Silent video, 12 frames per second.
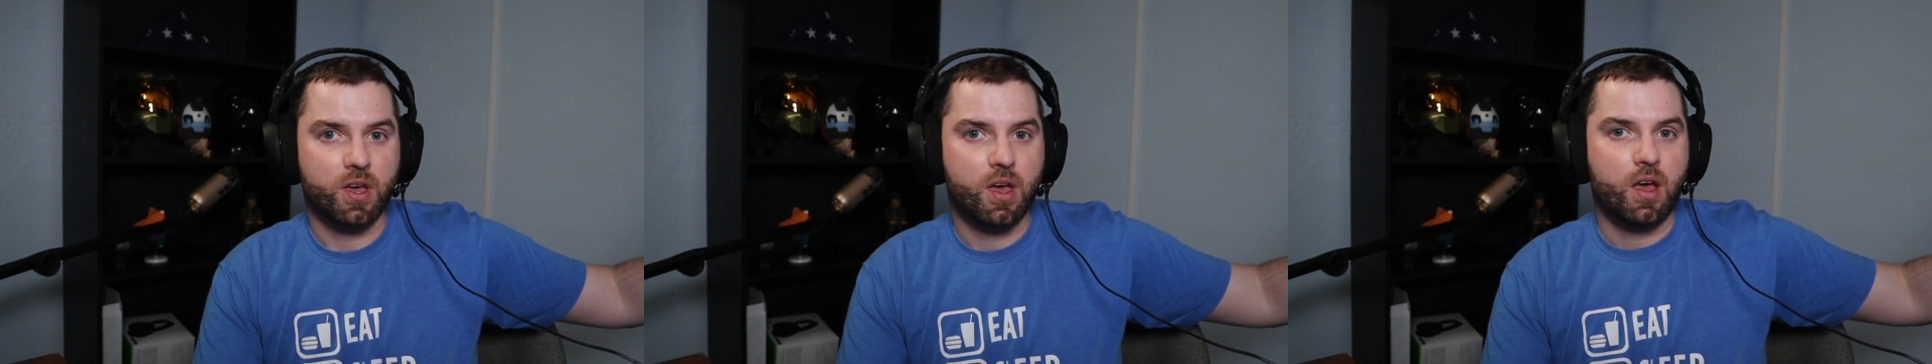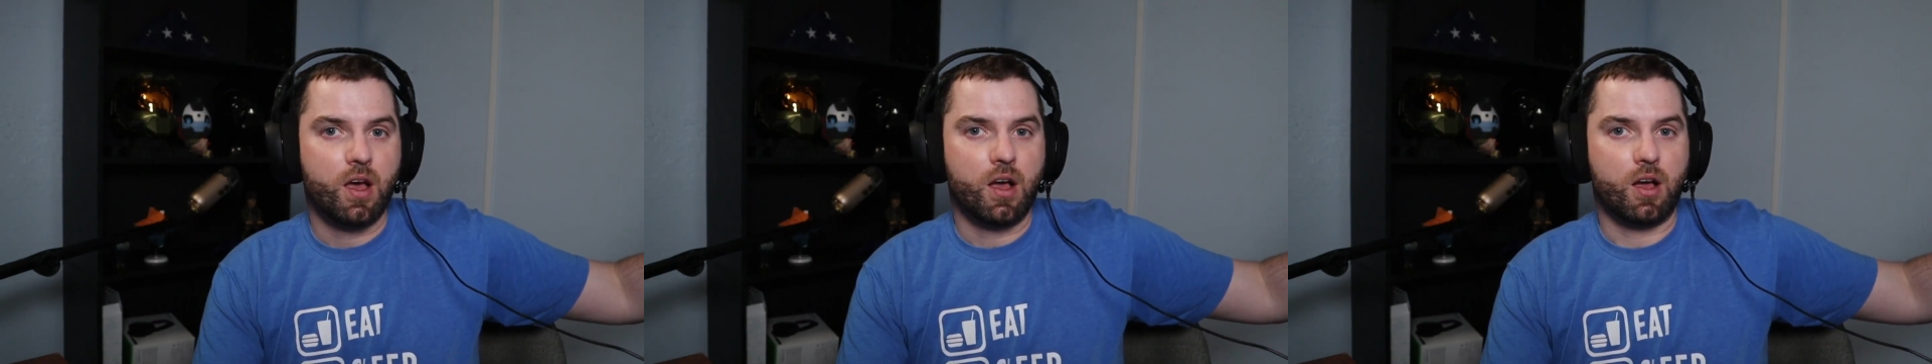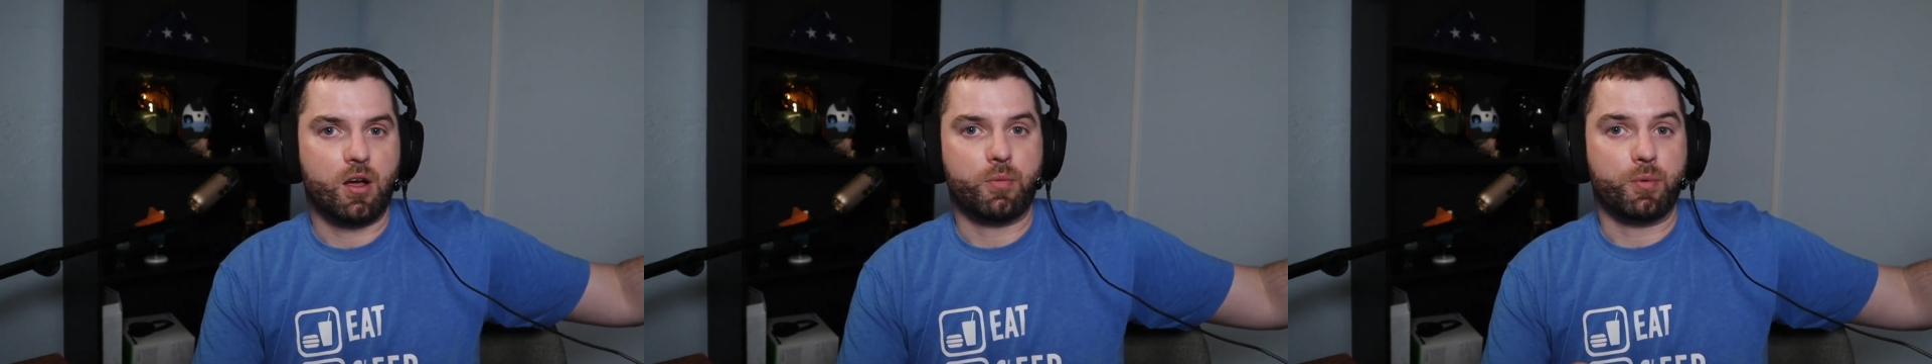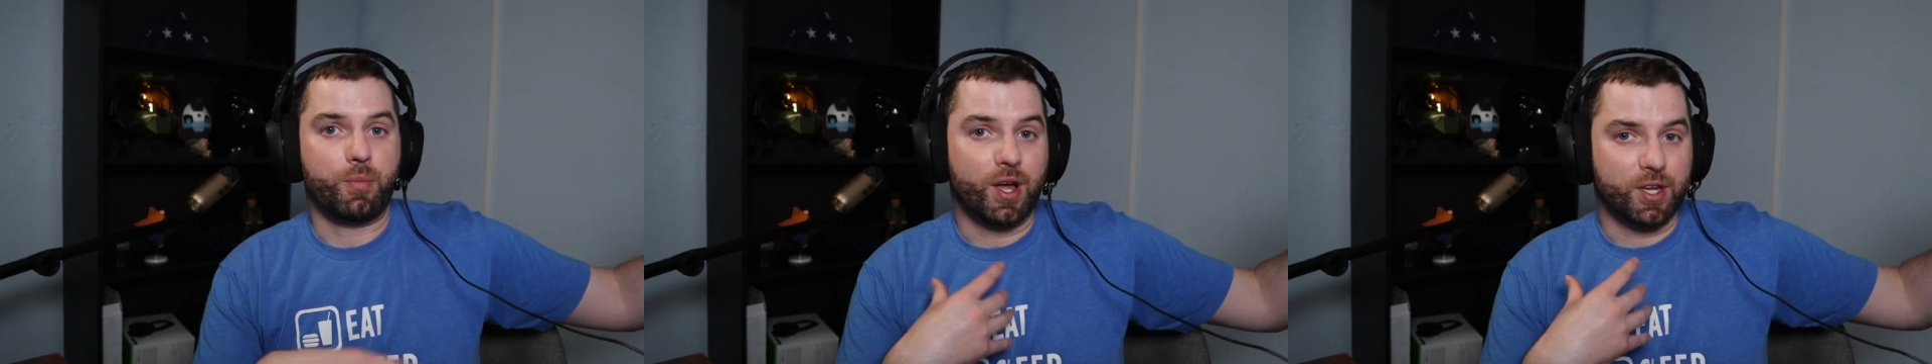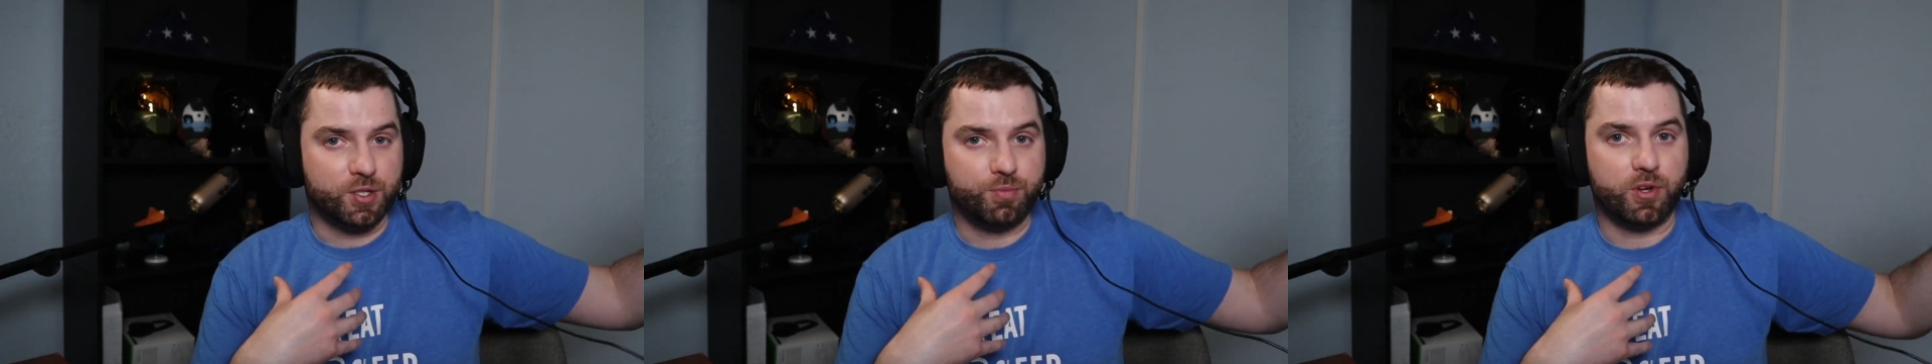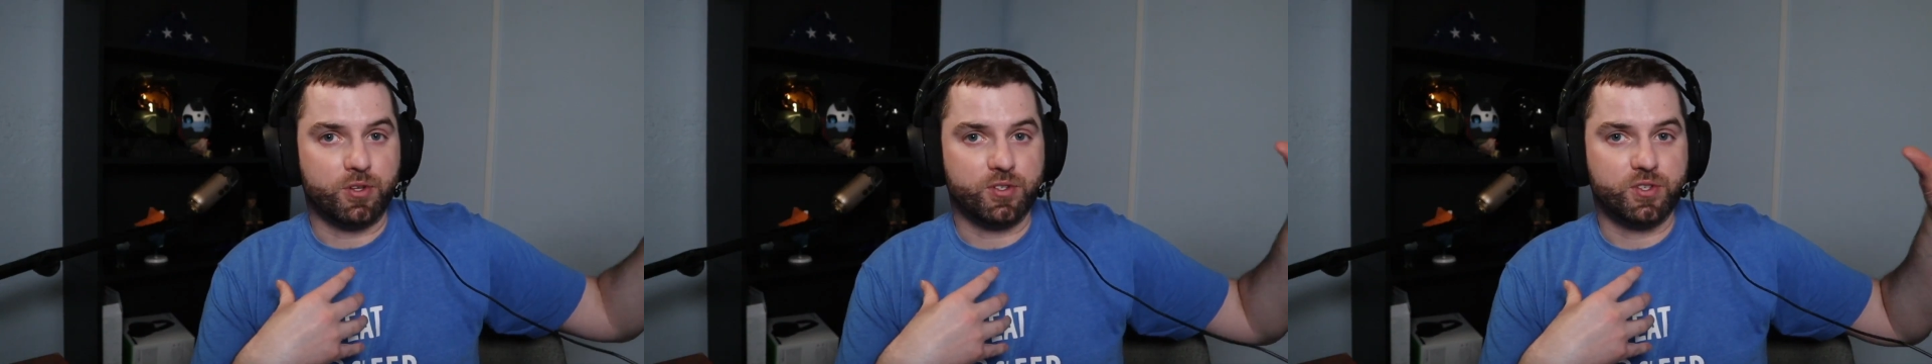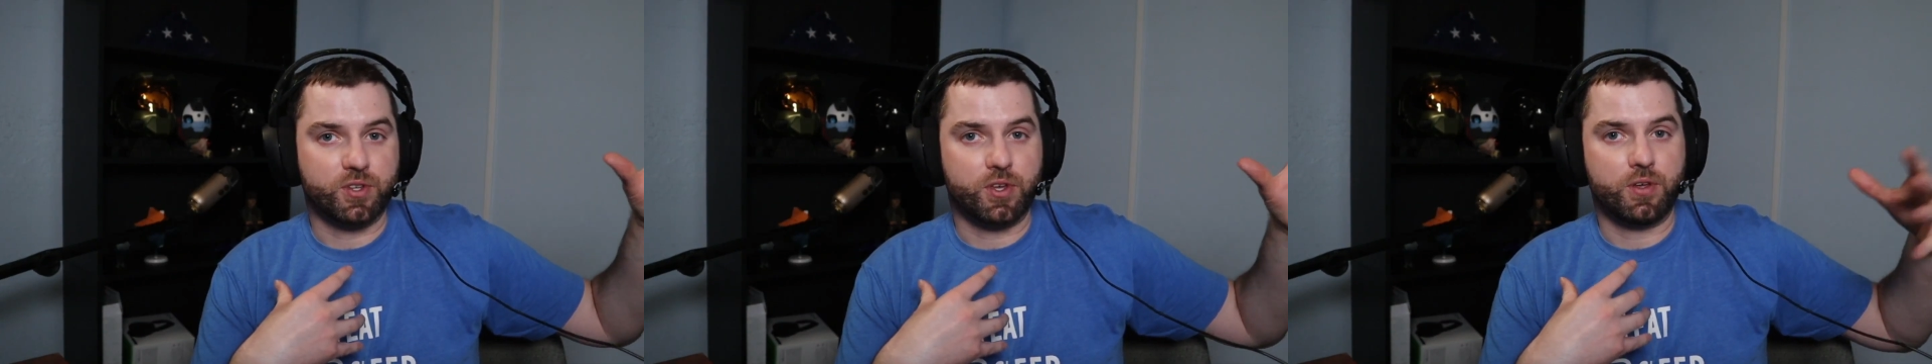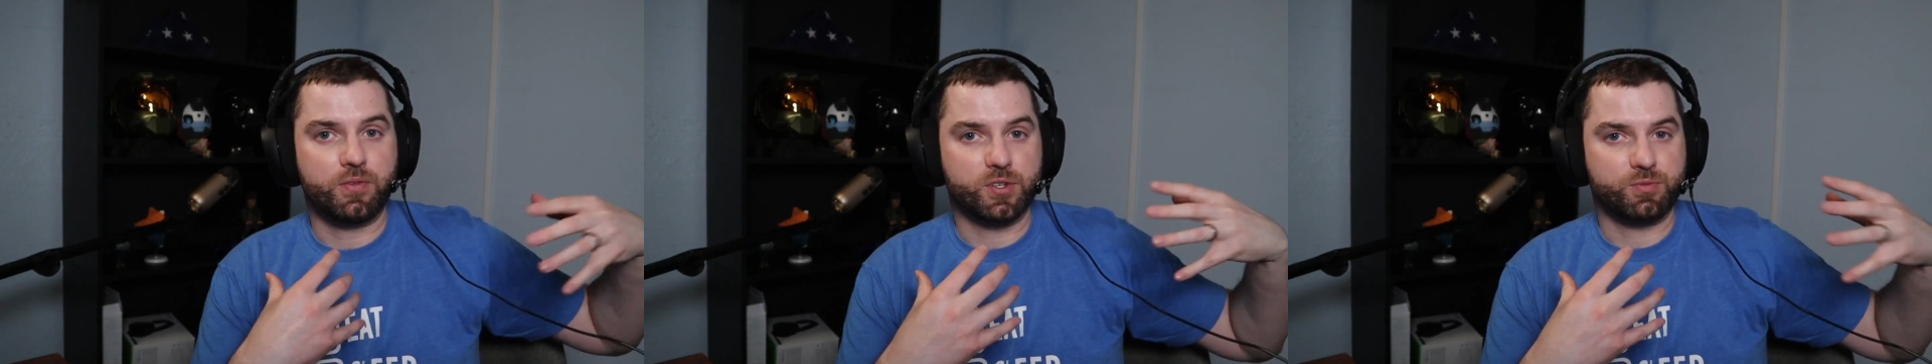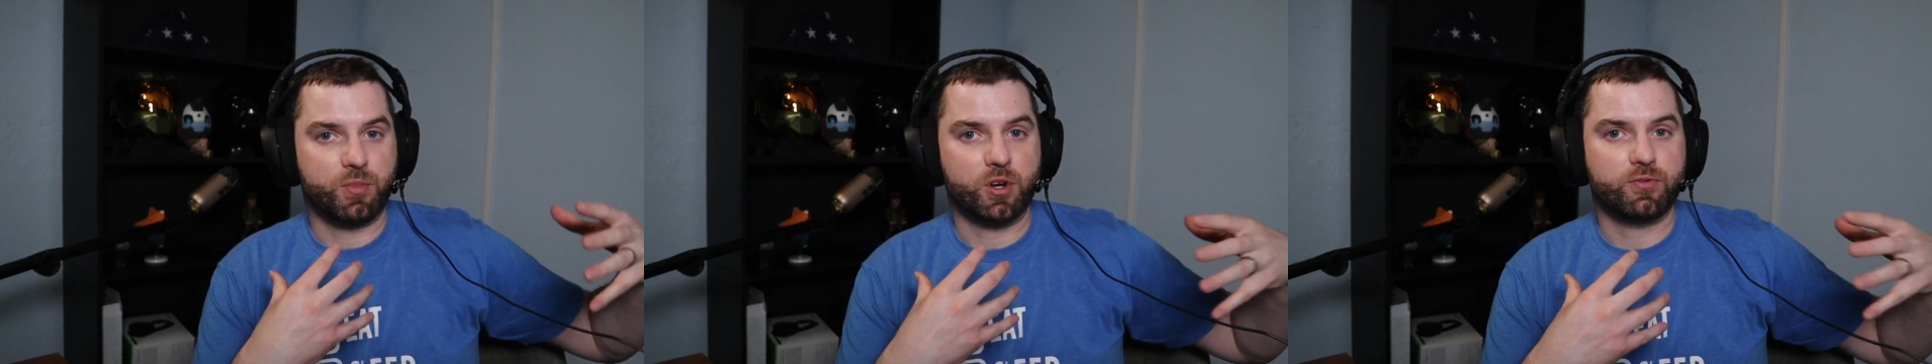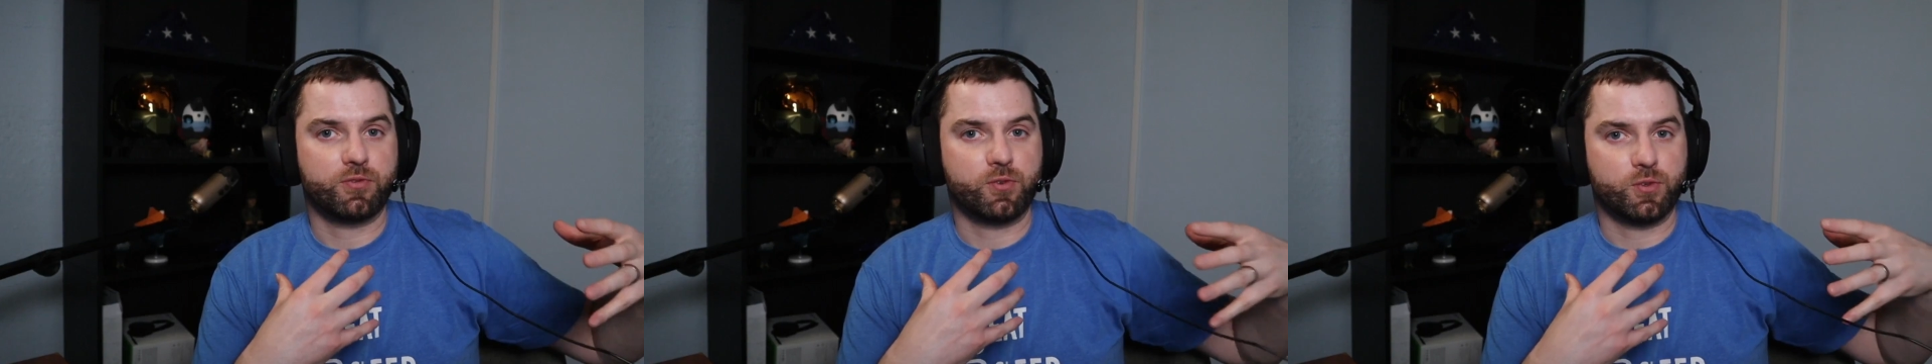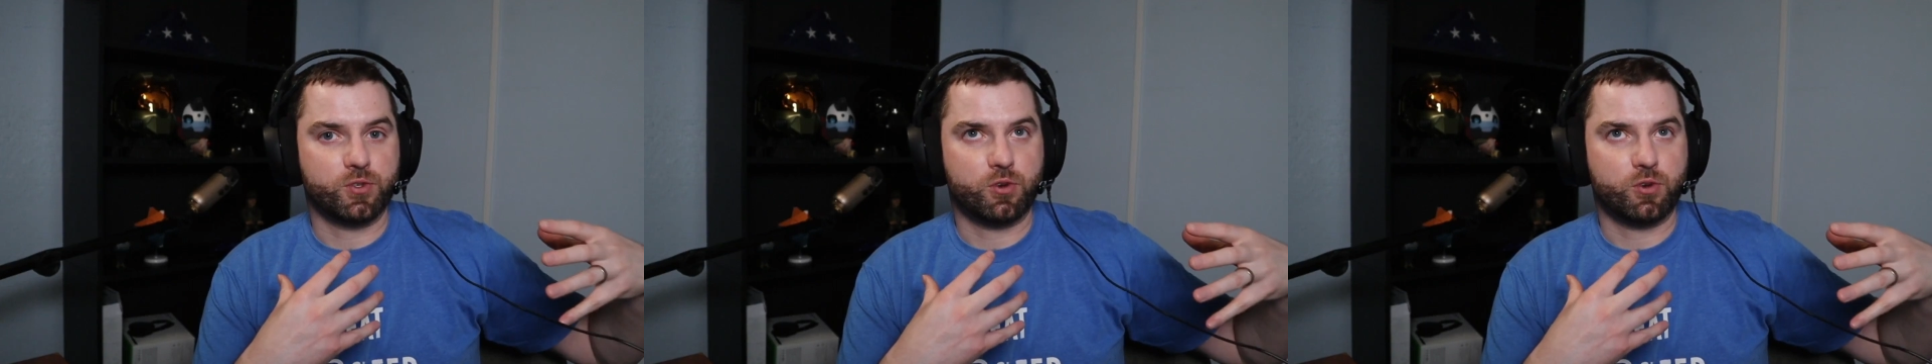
in my experience, these microphones are